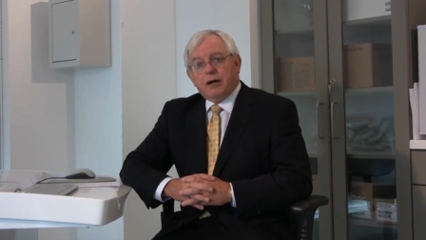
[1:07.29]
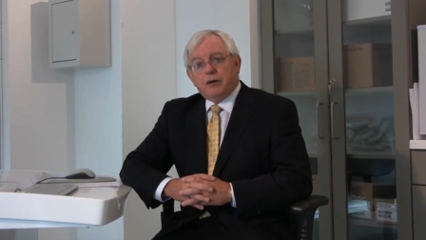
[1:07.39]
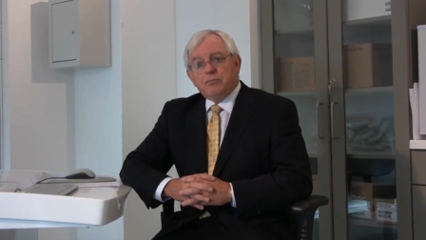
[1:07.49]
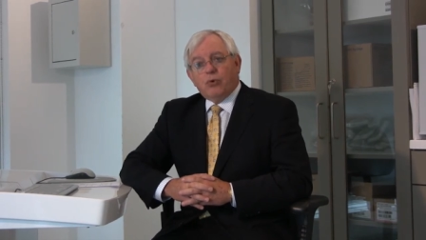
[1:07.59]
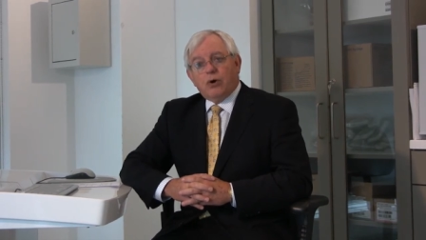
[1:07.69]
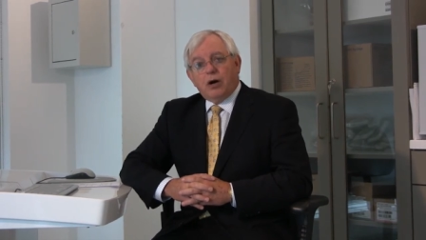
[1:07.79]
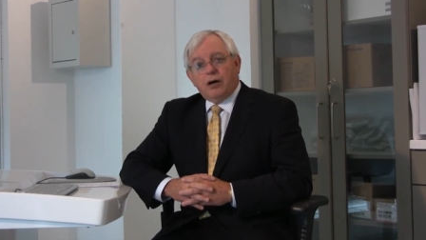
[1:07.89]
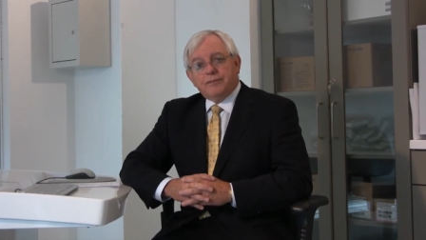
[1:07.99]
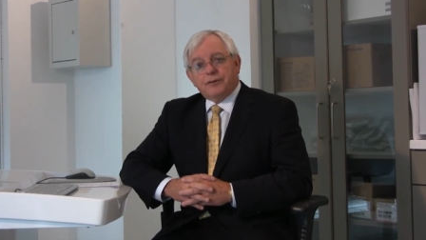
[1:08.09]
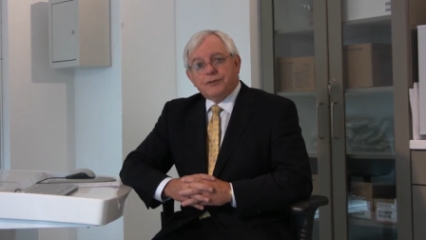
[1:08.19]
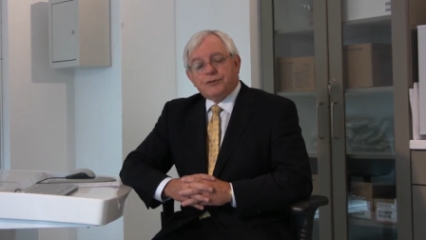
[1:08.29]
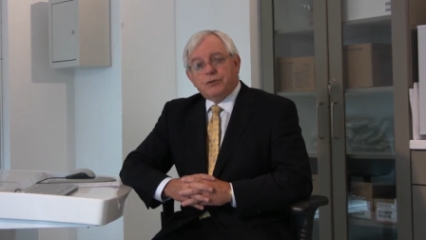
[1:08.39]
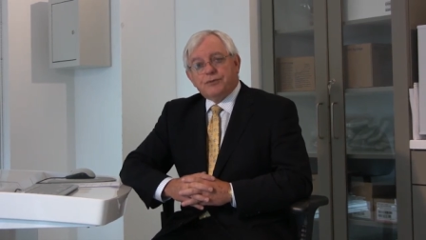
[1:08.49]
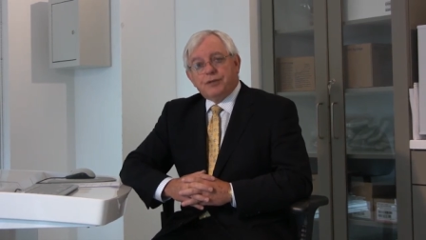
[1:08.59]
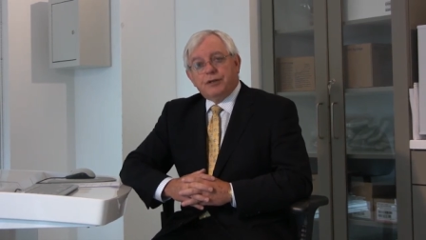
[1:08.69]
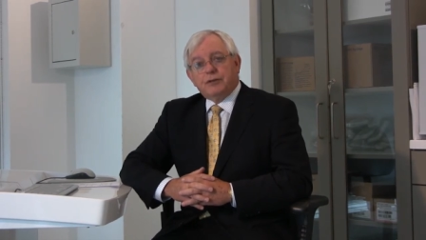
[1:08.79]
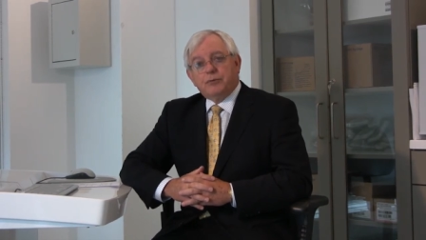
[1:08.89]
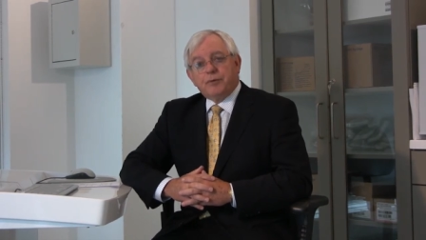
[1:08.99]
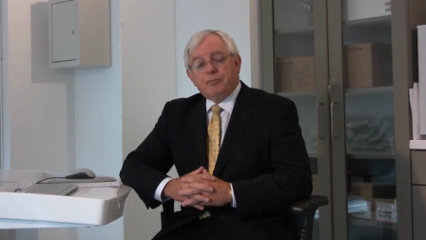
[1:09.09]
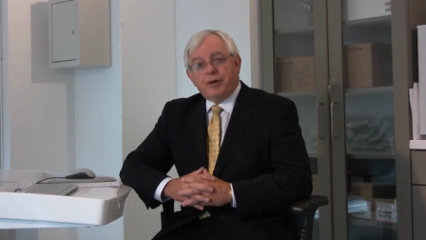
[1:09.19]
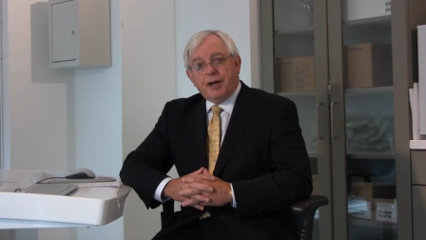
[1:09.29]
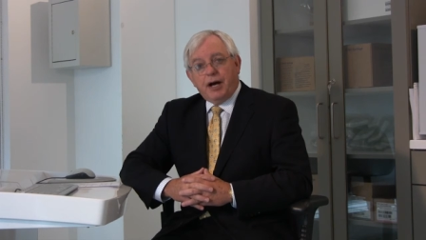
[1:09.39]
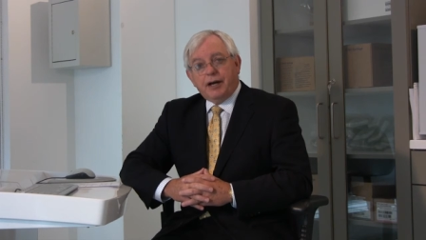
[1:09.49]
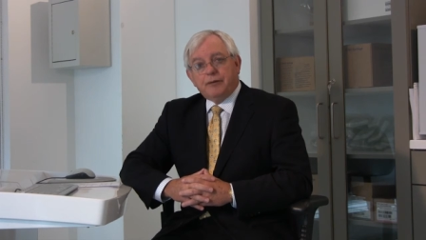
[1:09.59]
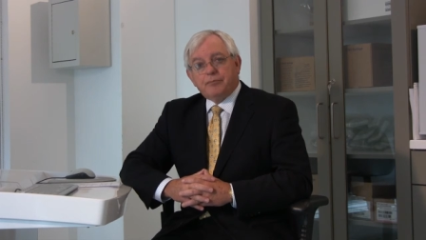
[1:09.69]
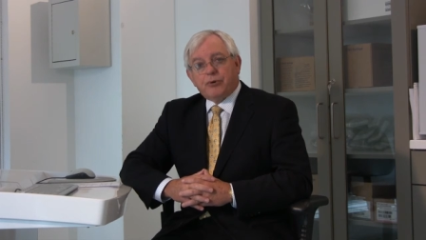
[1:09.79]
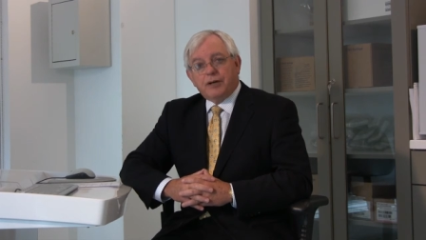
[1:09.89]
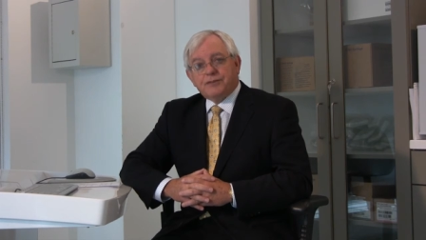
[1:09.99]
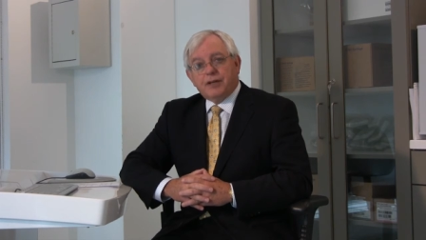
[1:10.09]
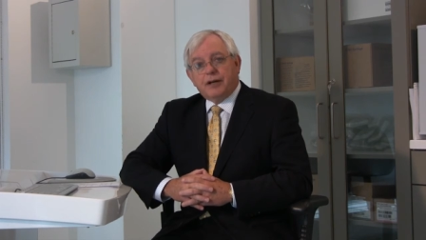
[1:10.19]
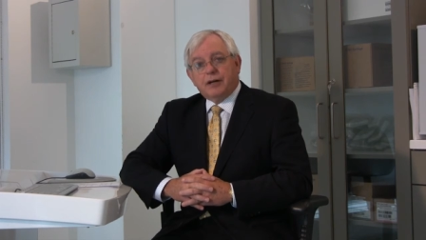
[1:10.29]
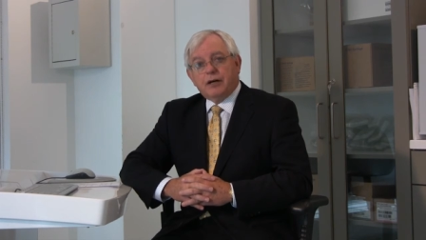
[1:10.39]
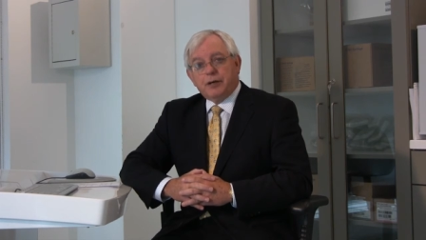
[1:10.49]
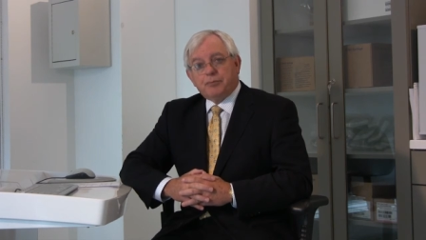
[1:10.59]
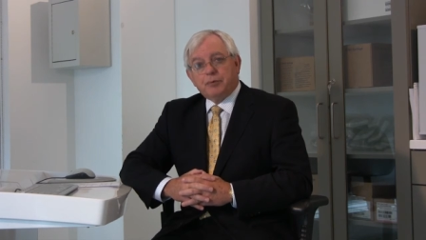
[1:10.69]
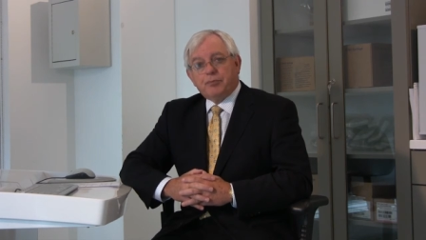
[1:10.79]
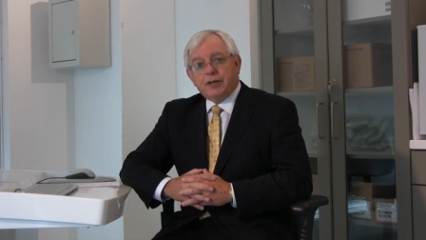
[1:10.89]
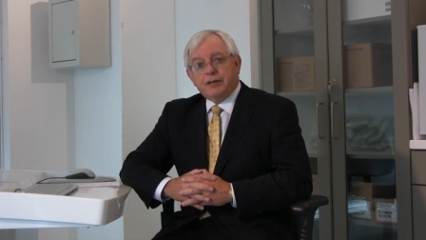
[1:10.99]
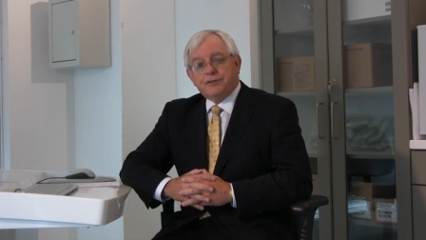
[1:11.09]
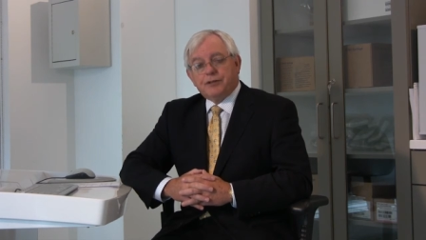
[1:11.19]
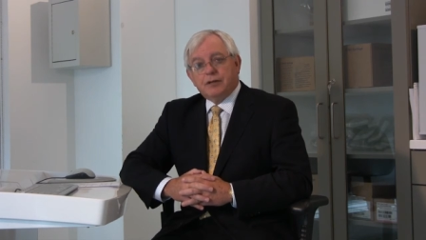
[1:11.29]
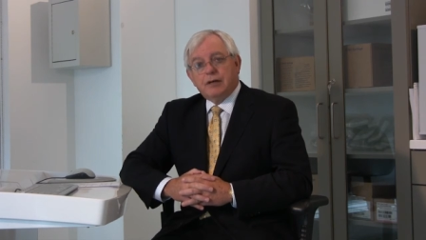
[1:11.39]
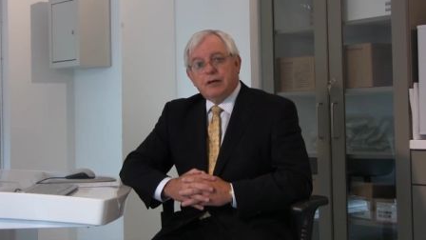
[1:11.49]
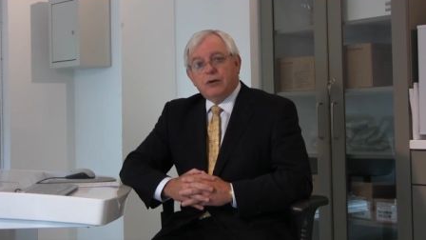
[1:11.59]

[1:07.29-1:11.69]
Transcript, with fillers: are more often associated with benign prostatic hyperplasia